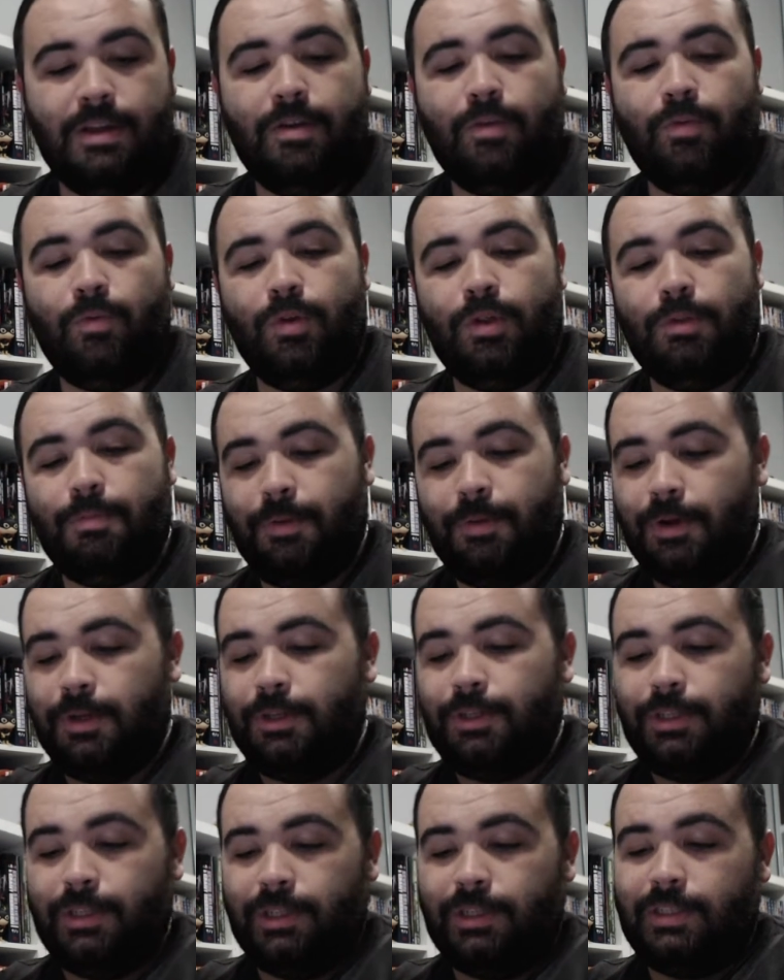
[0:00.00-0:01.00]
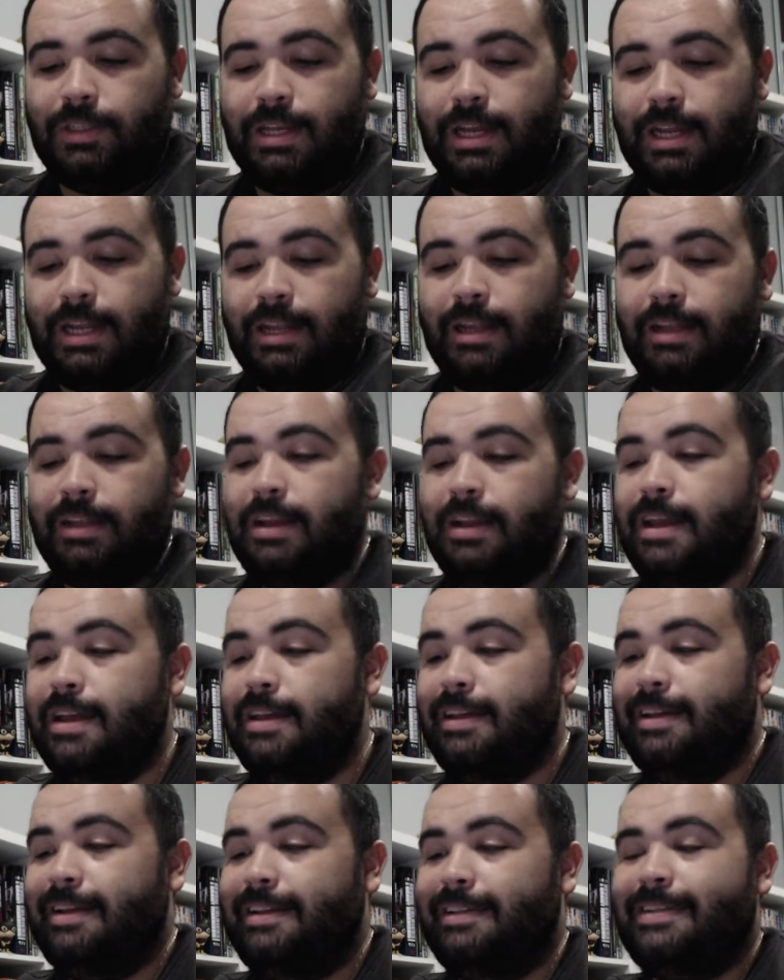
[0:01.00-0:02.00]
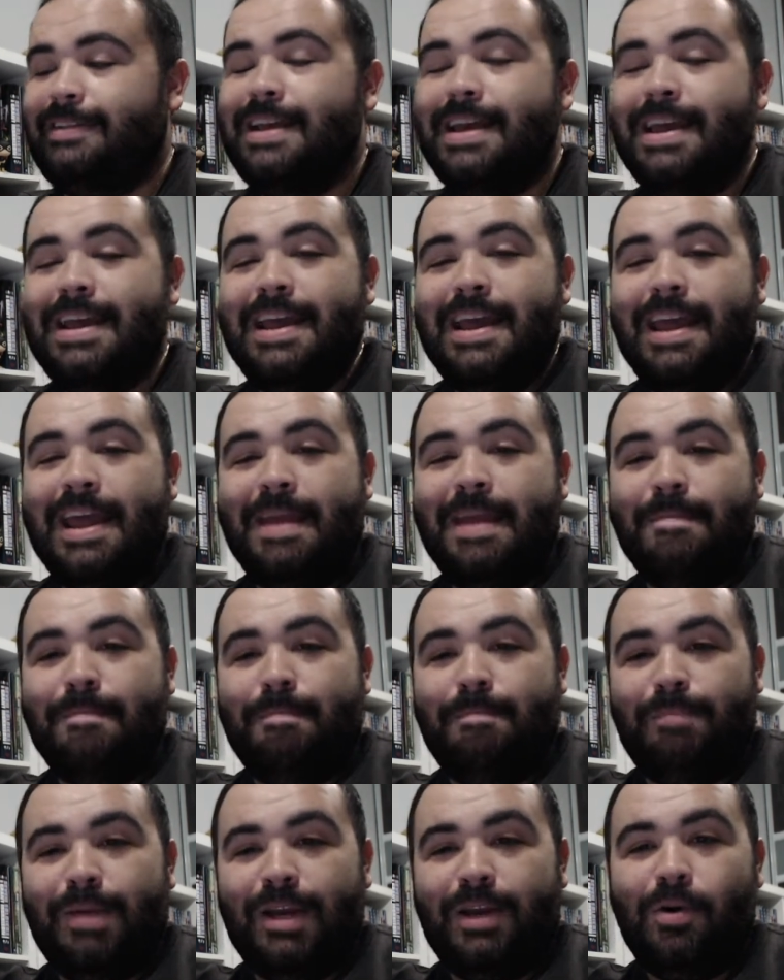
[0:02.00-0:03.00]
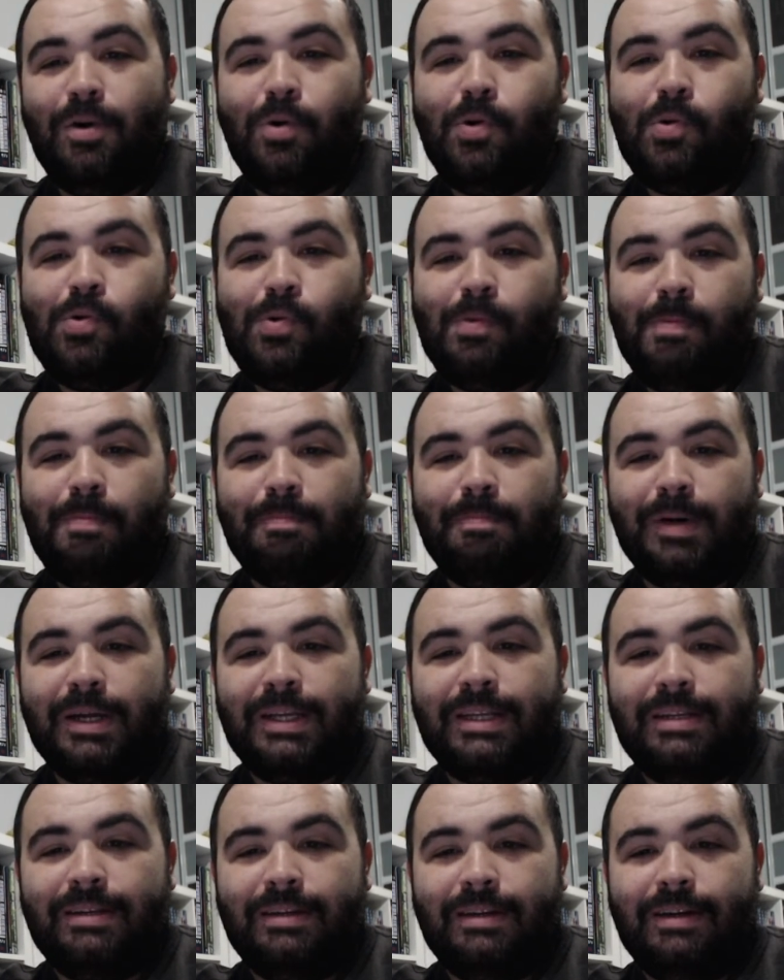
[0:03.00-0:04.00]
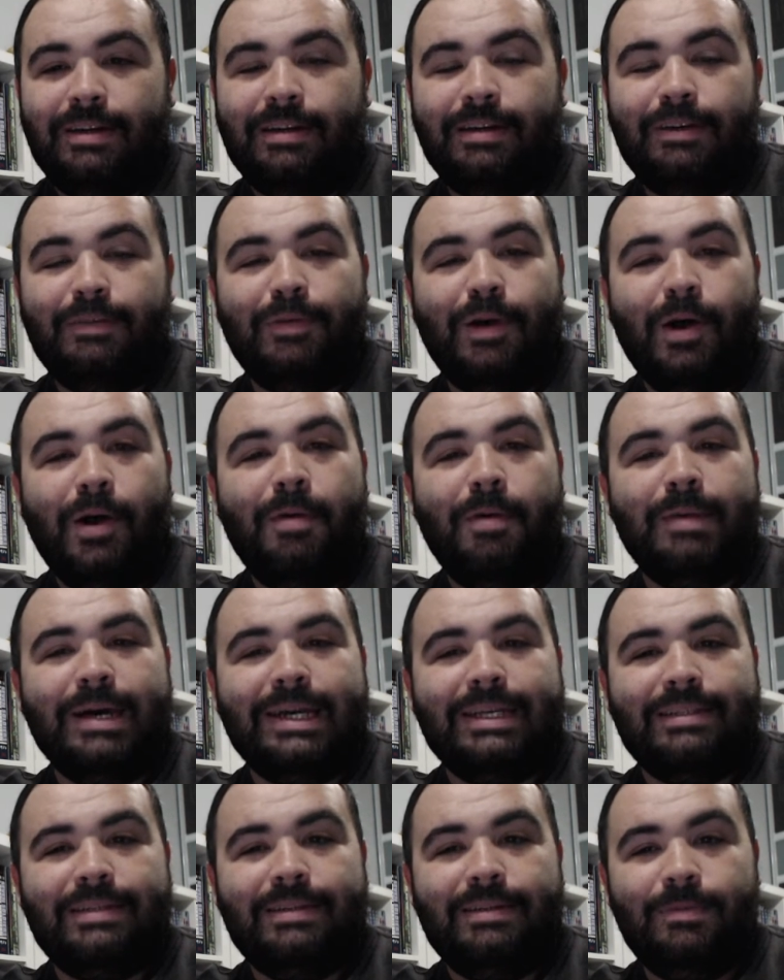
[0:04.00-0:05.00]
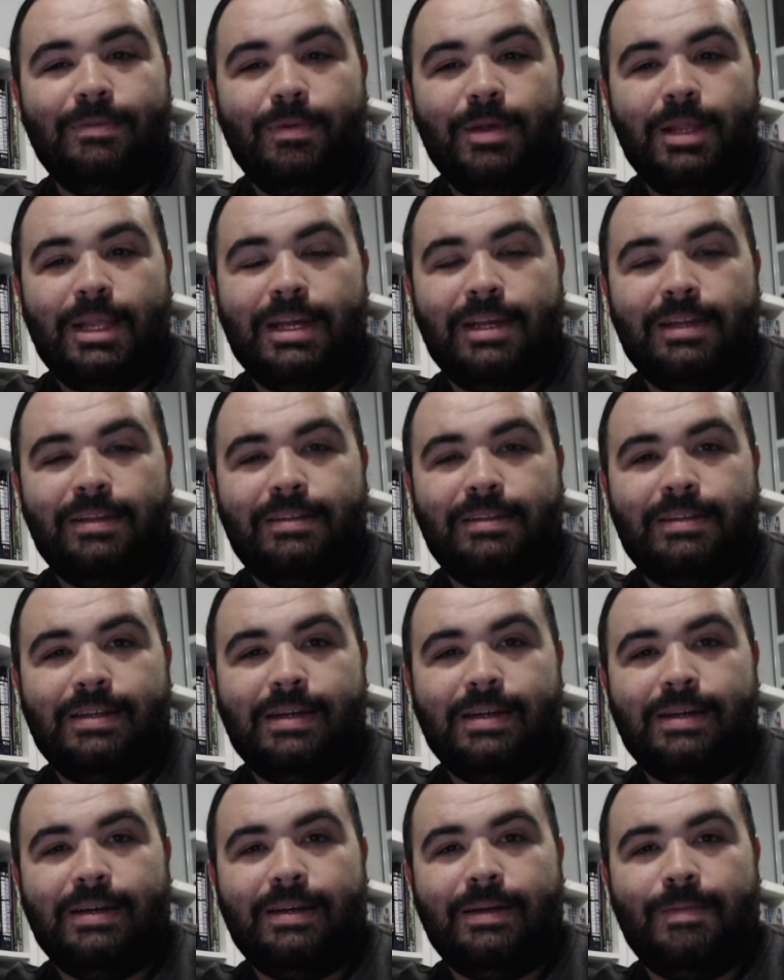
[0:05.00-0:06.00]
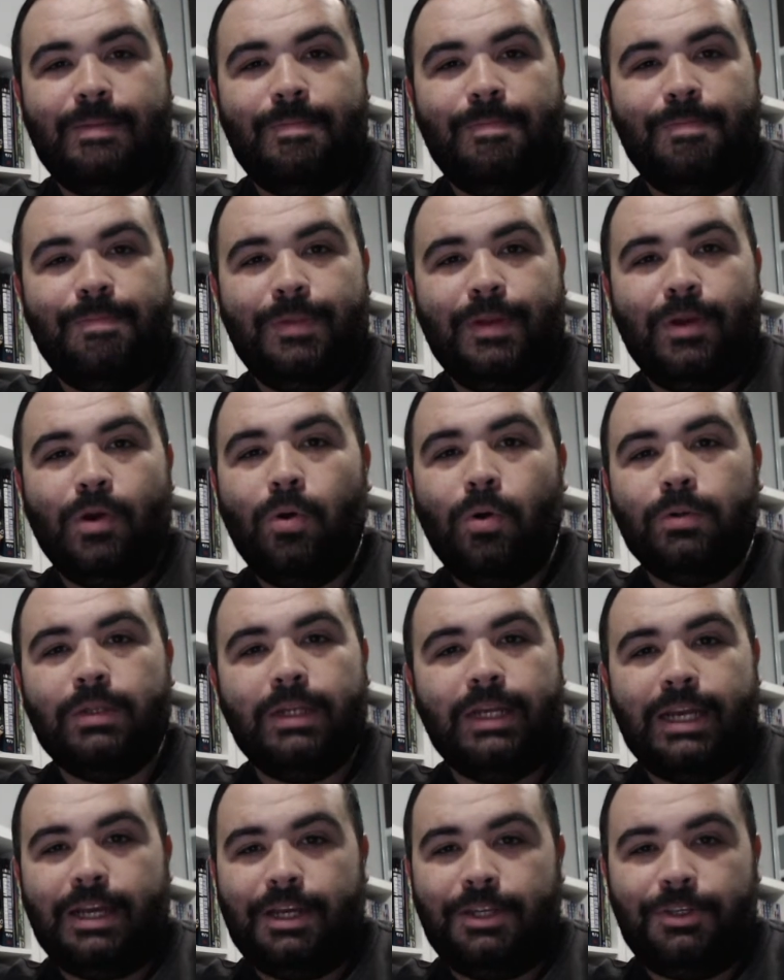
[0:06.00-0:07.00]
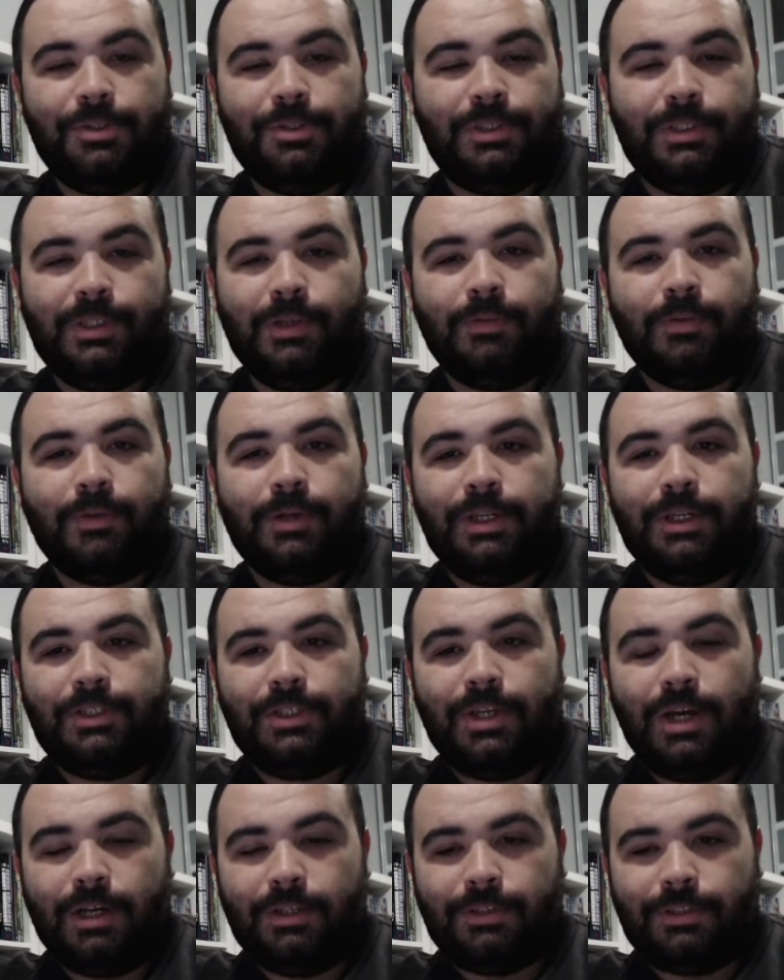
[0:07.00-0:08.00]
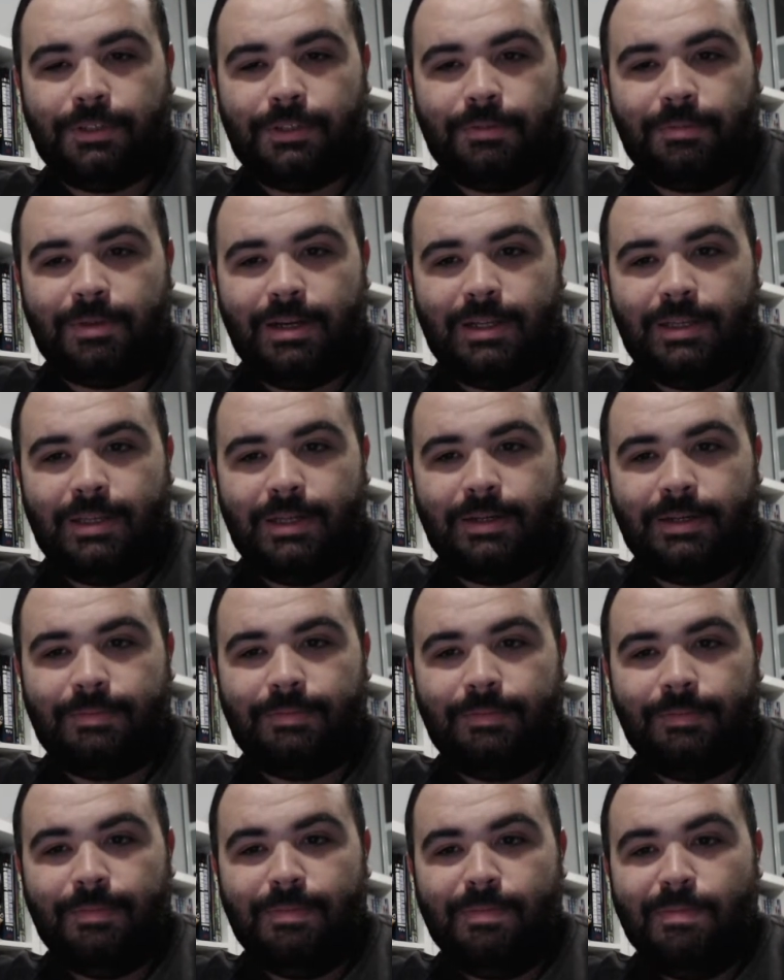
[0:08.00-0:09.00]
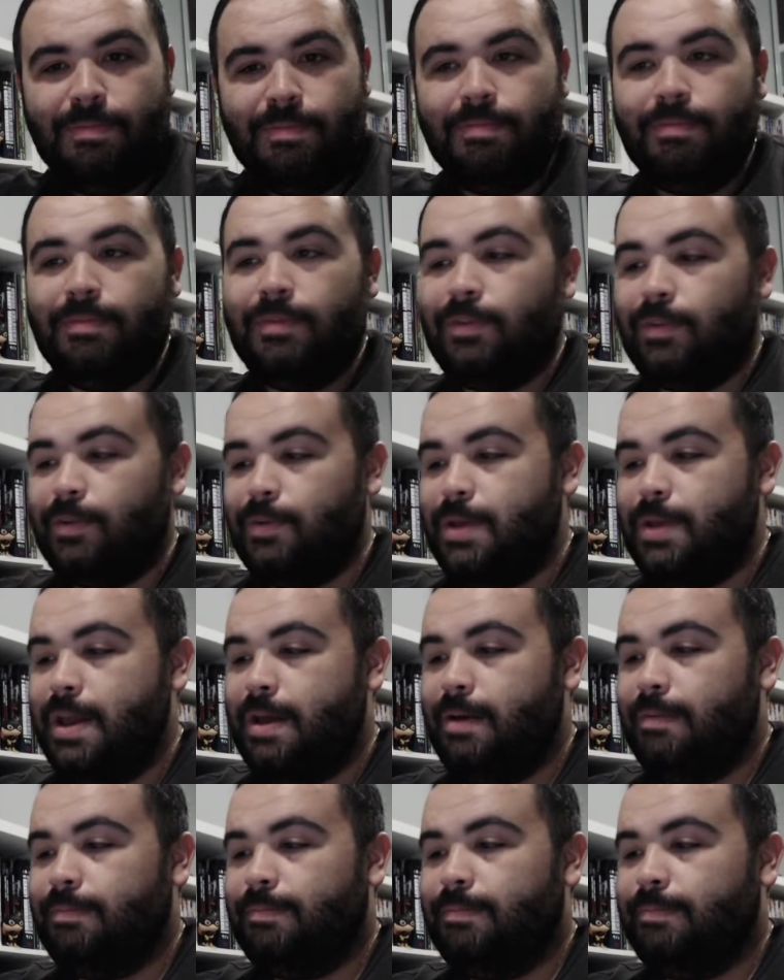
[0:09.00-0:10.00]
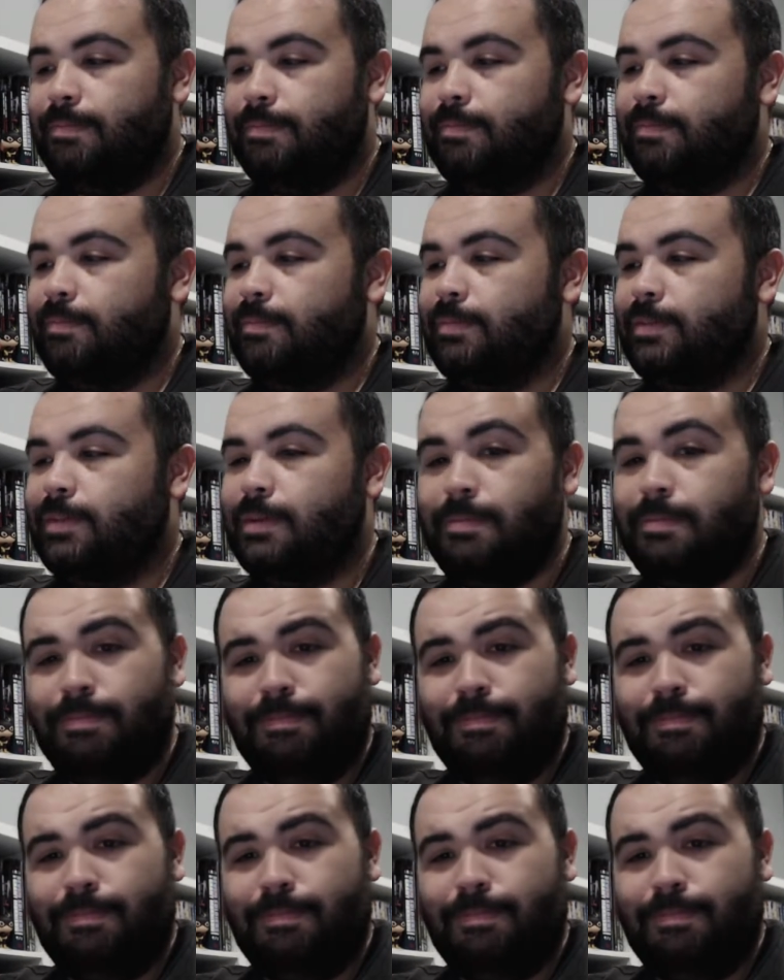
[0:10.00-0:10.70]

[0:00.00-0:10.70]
with purchase, and it is a big old button of All Might with his Golden Age or Silver Age costume right there. So yeah, it's a